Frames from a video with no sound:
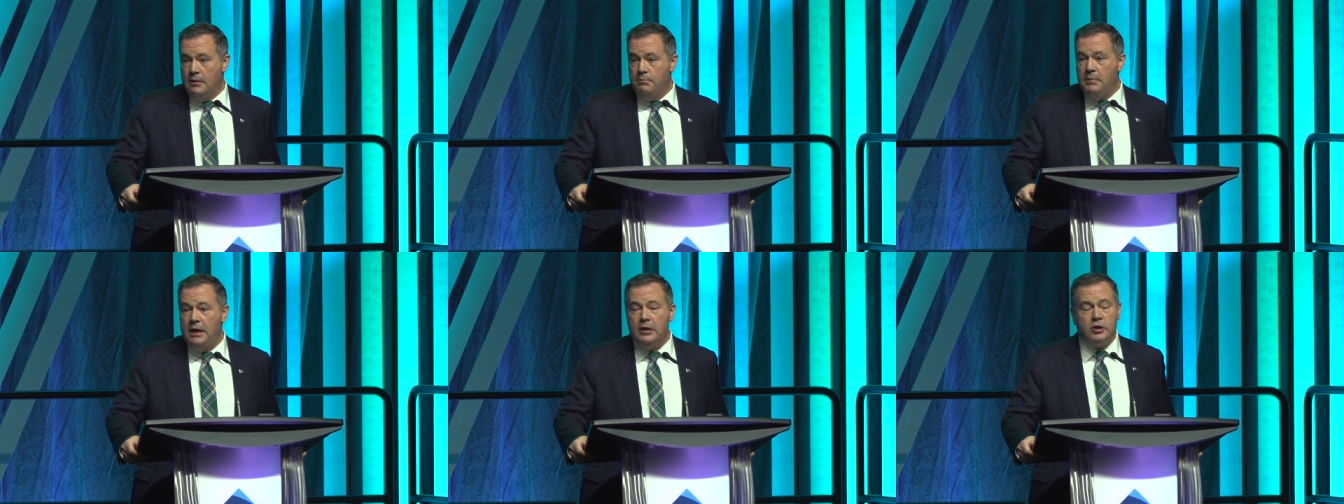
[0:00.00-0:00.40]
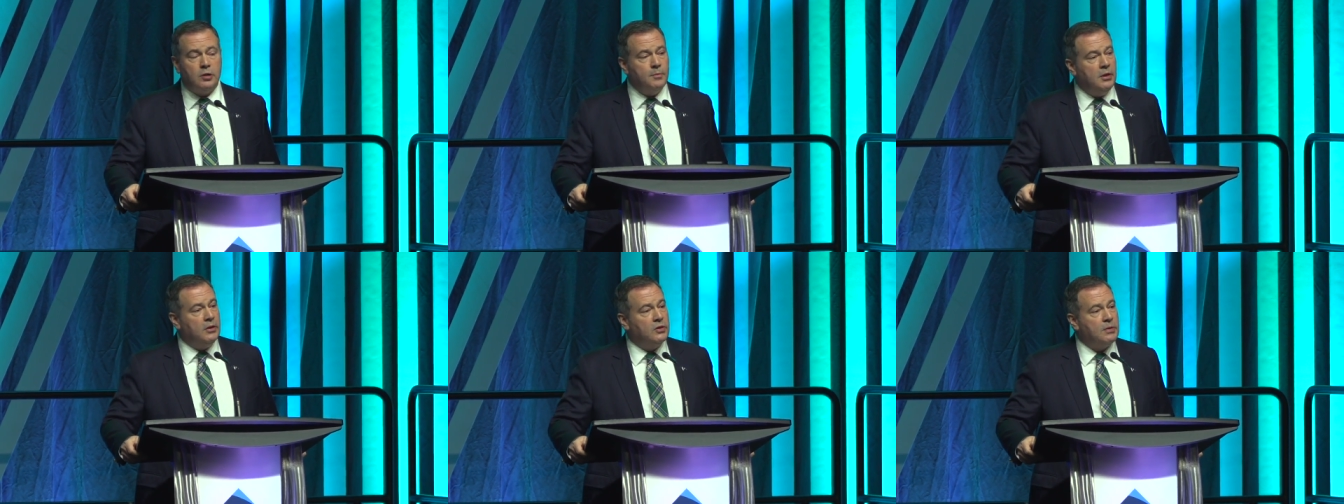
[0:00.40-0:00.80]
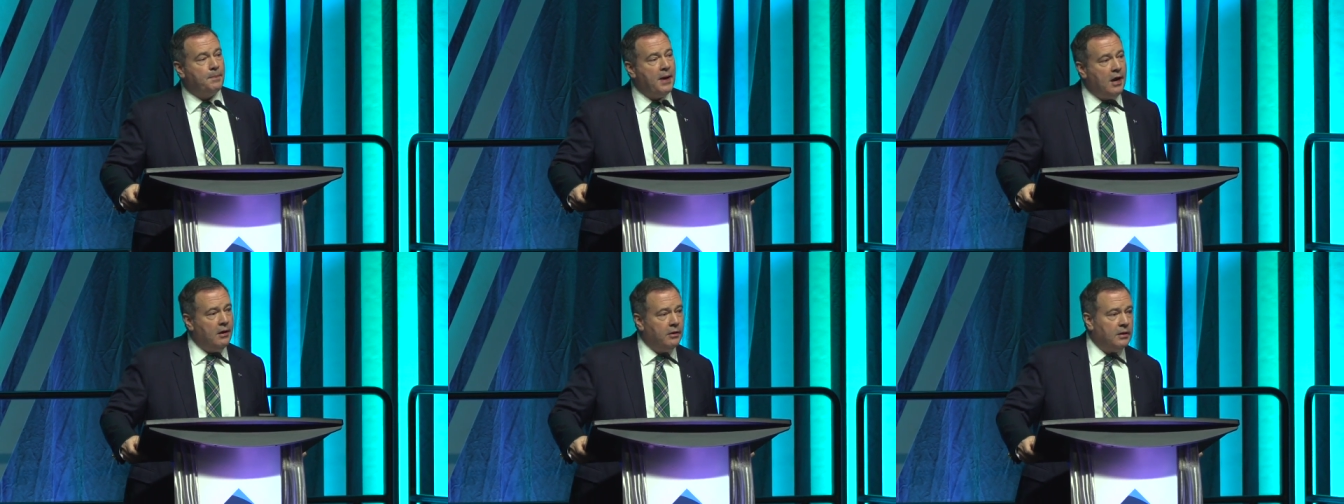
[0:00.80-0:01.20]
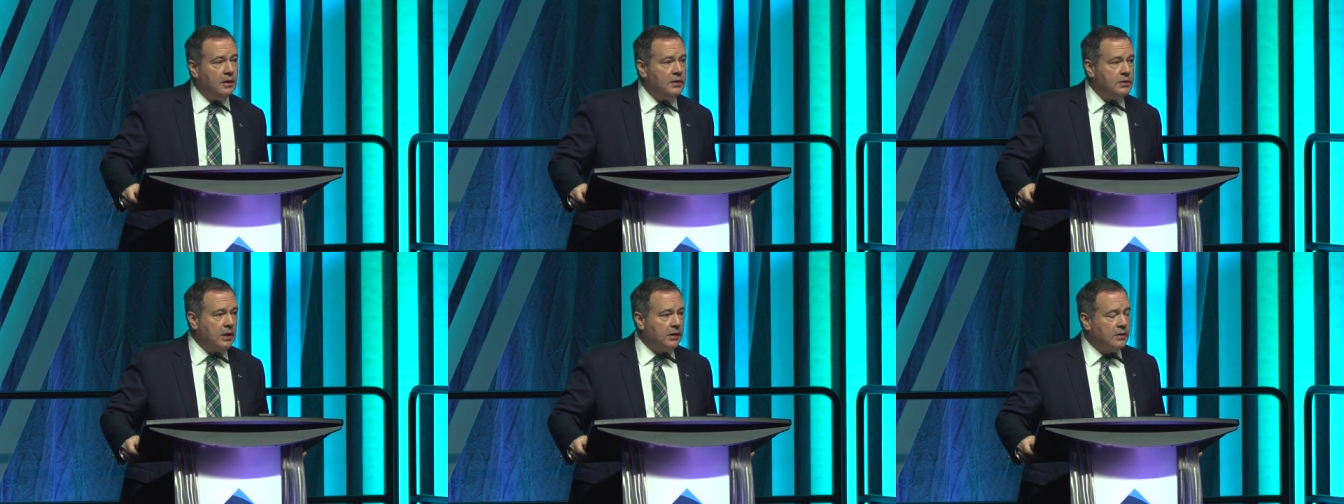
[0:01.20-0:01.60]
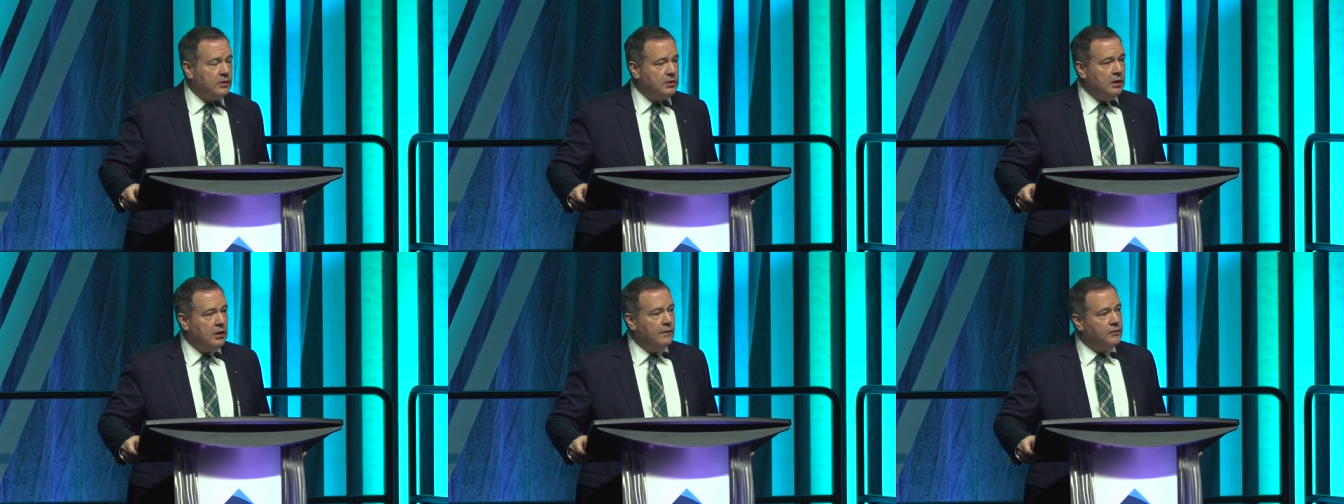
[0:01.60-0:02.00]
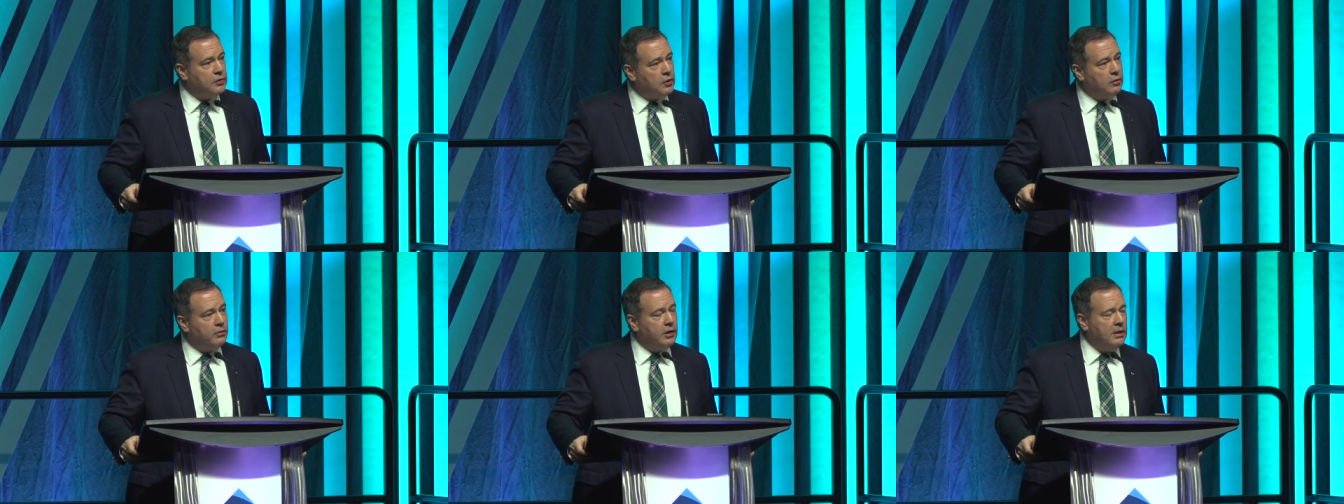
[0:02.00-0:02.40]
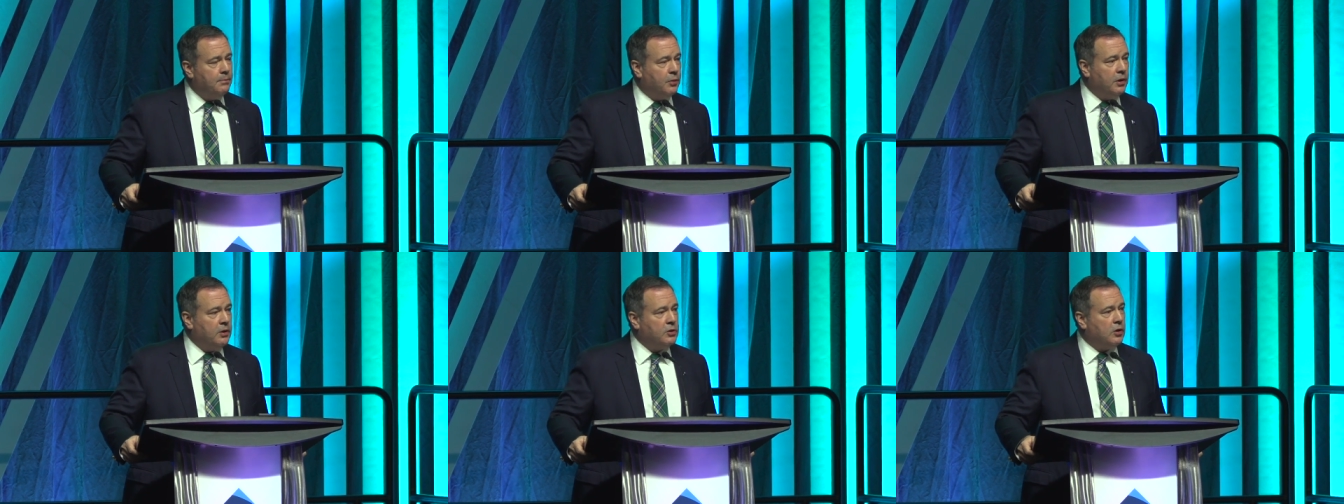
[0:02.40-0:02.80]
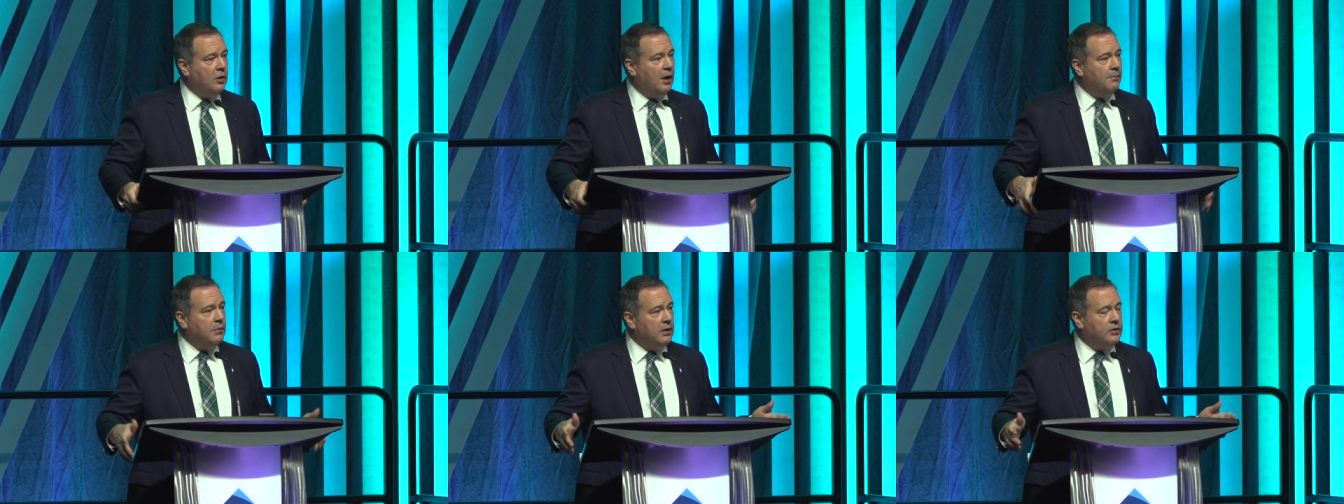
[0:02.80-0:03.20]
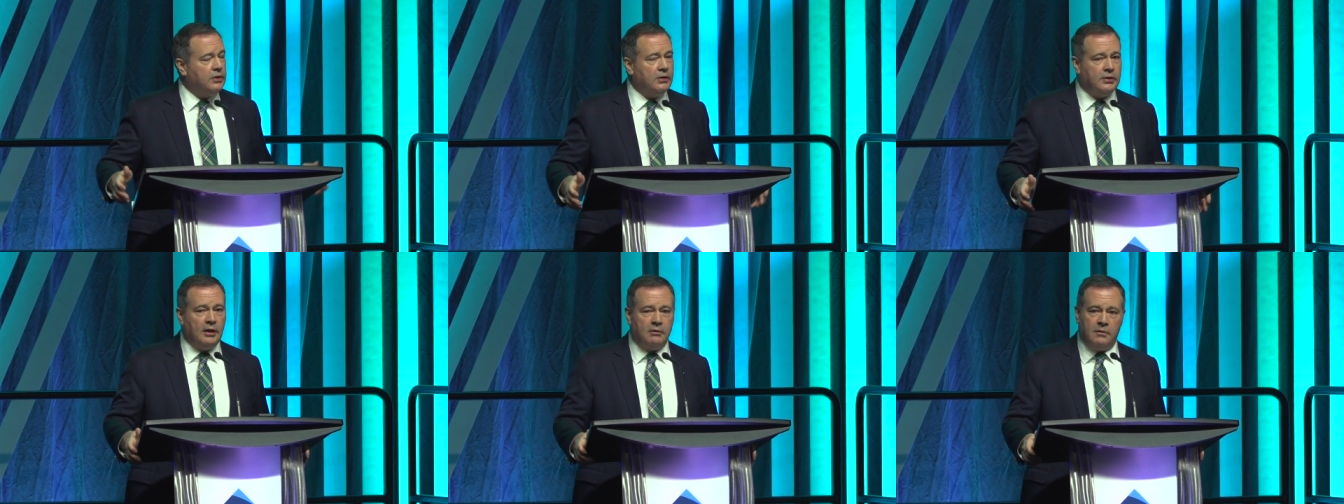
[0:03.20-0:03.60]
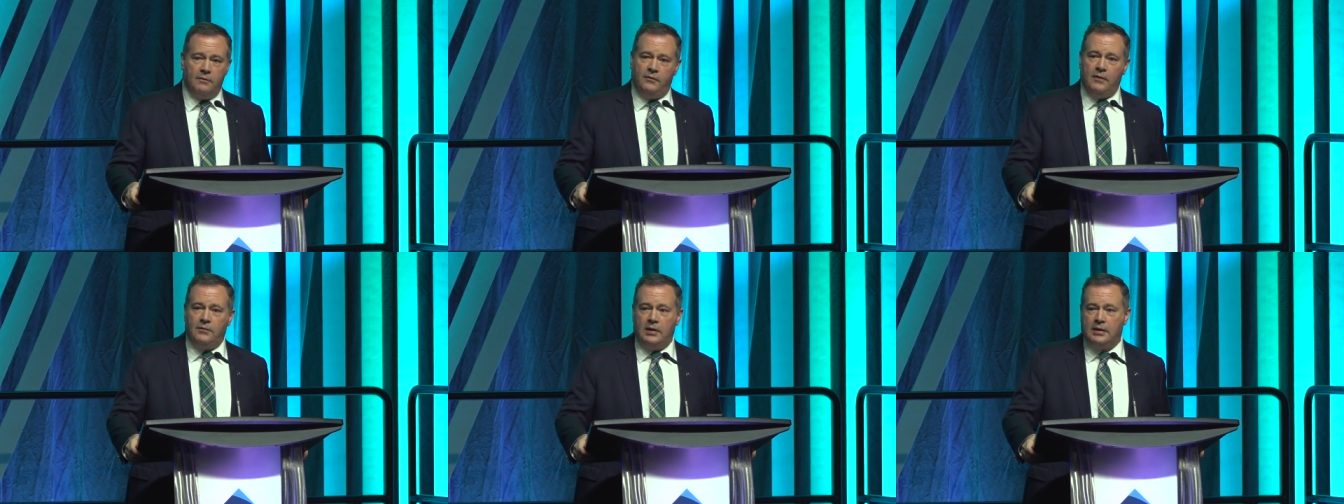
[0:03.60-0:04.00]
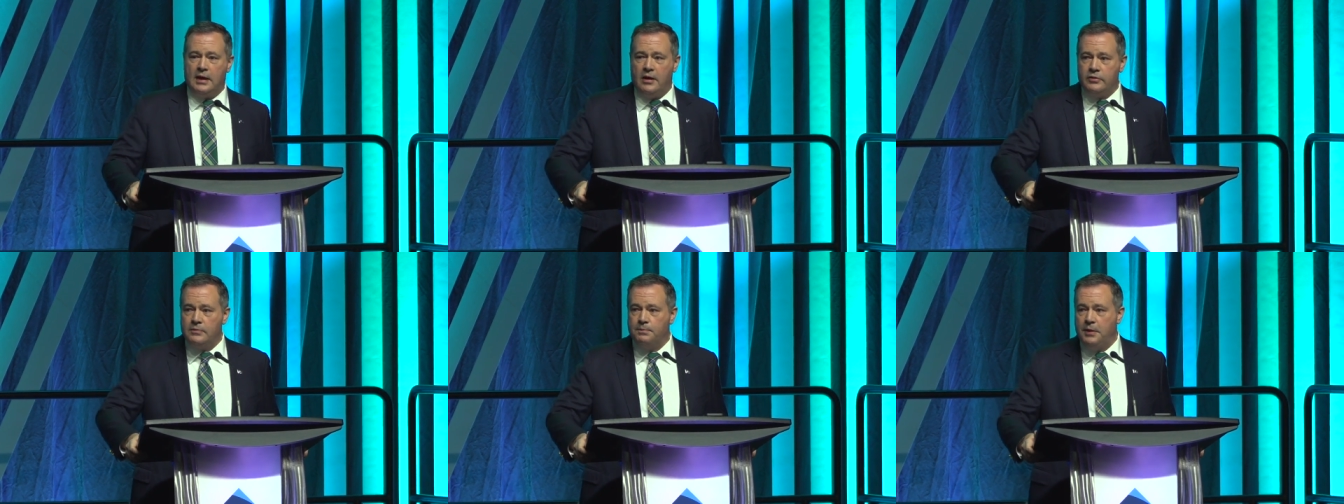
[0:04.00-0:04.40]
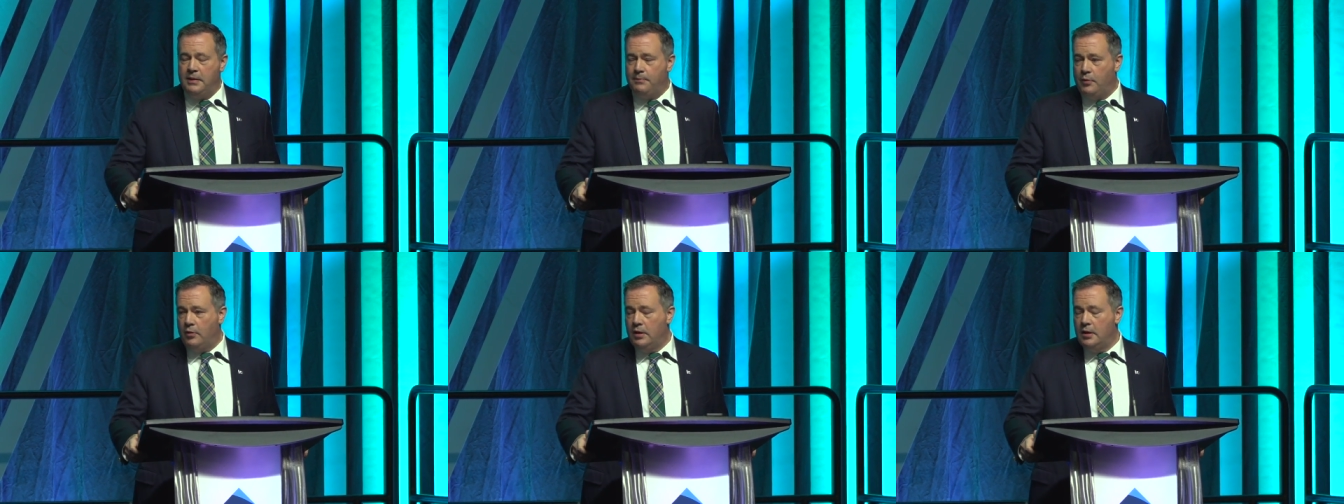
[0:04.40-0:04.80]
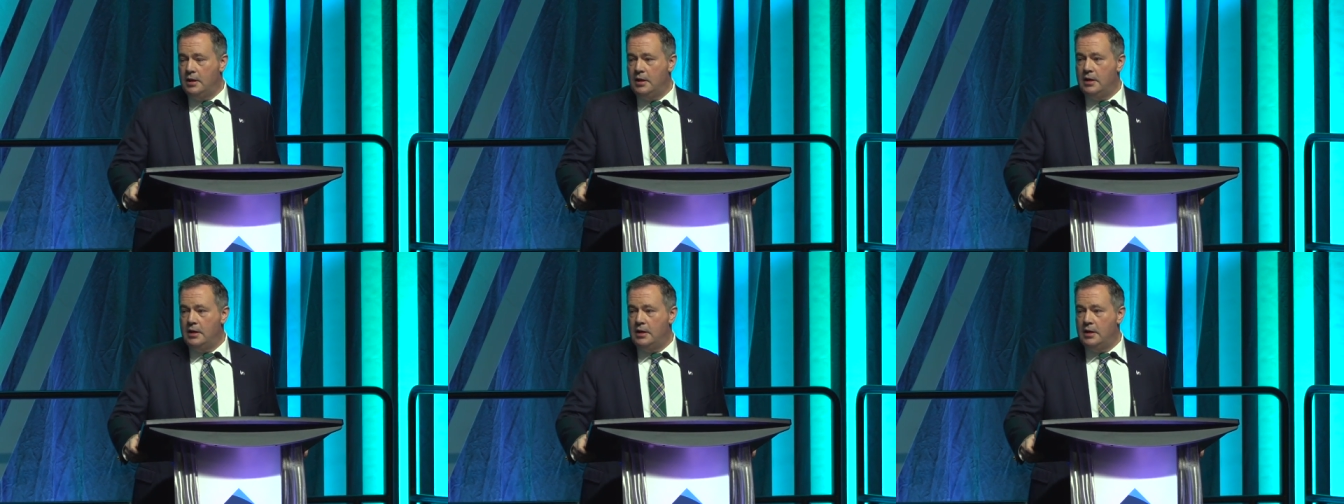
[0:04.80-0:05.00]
Major municipalities like the city of Surrey in British Columbia, 650,000 people,